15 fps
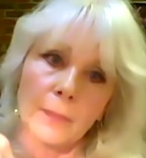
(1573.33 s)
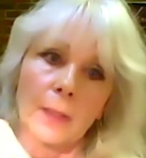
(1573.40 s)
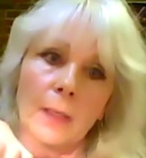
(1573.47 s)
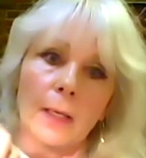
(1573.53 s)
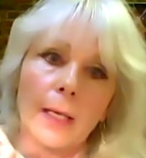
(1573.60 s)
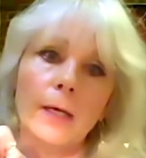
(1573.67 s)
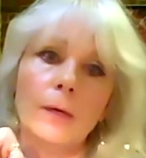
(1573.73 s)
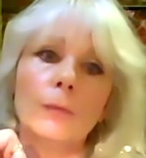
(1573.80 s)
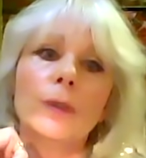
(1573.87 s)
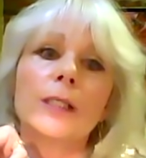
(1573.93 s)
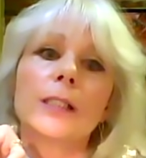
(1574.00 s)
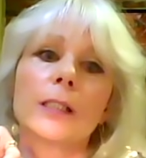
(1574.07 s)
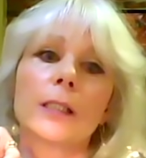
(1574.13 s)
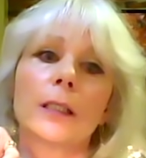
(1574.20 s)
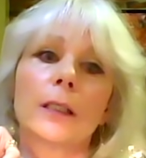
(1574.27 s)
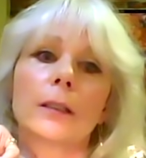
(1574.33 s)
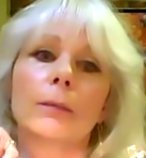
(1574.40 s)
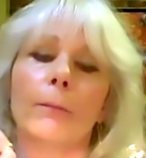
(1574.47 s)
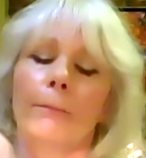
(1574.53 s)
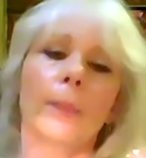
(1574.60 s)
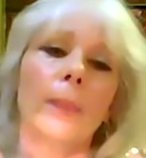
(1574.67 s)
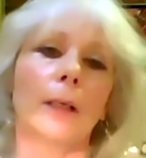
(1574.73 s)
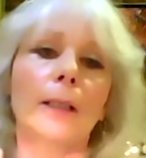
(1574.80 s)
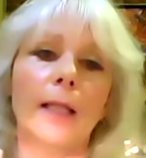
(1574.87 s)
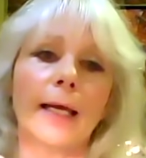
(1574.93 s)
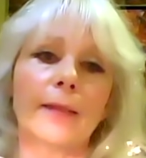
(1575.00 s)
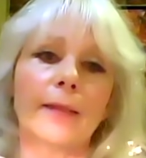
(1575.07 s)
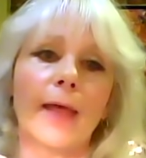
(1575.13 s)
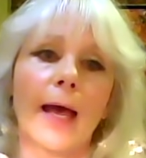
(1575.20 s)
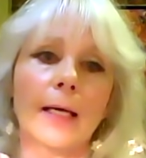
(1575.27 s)
It was
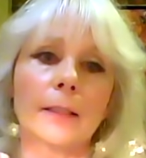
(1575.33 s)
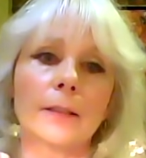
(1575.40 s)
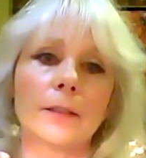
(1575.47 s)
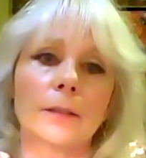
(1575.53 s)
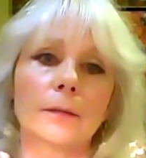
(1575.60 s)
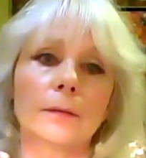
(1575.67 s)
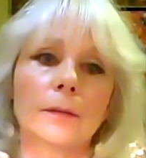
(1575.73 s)
like that.